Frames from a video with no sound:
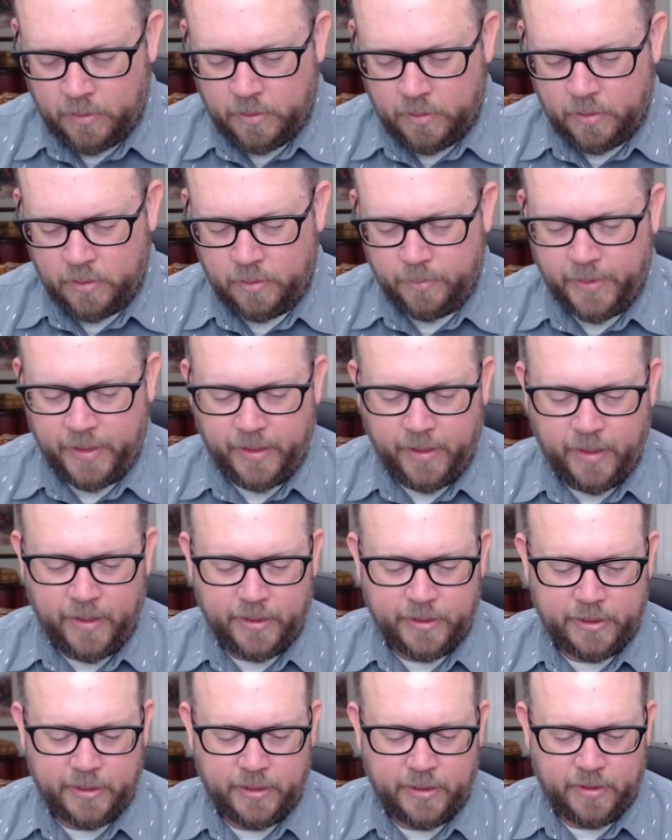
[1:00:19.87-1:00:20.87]
Oh my
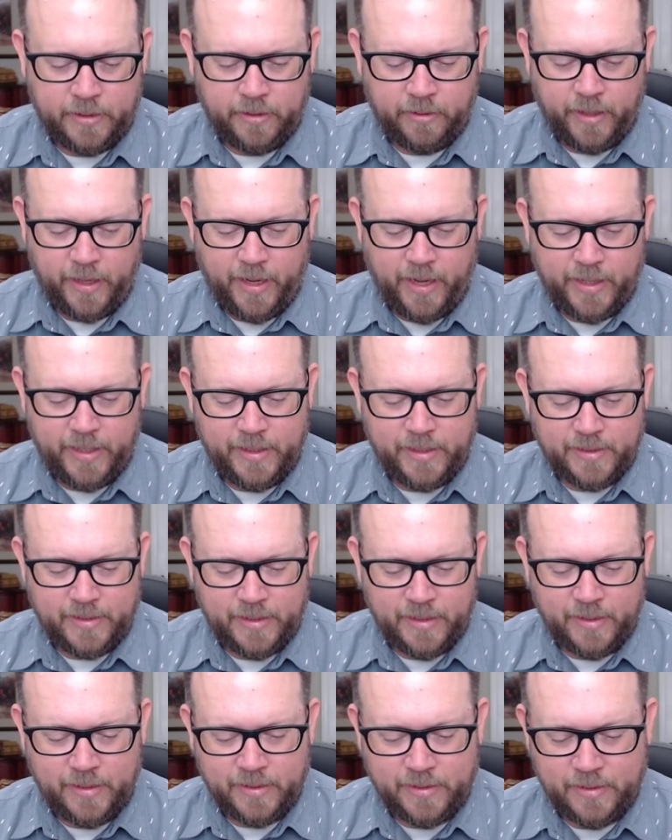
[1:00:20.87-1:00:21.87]
gosh. Okay, I need to
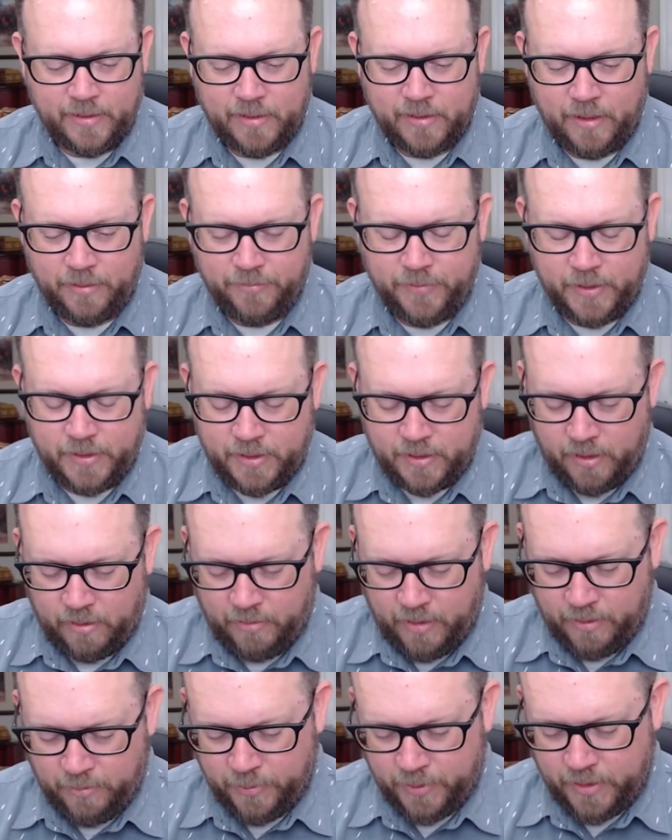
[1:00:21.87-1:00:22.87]
send this and stop futzing
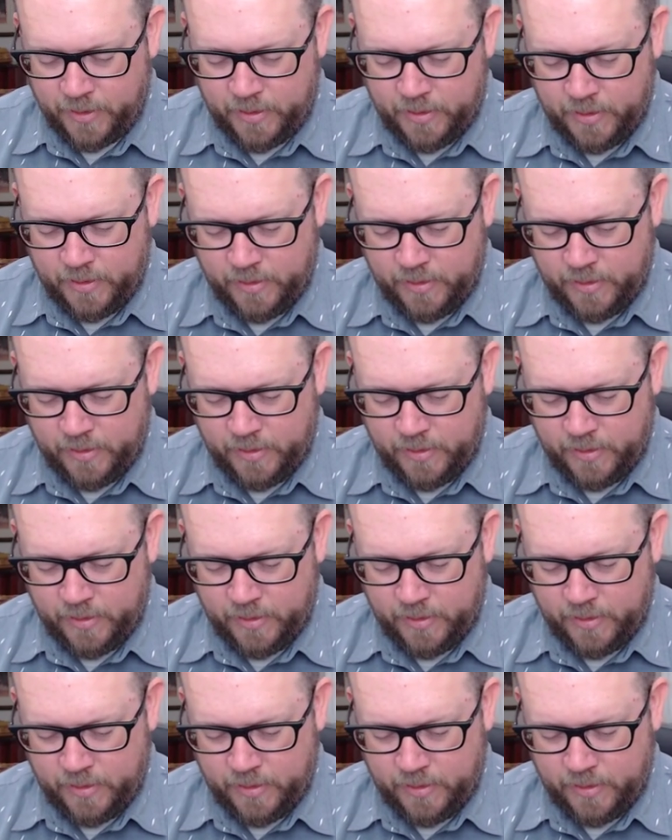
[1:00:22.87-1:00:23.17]
around with it.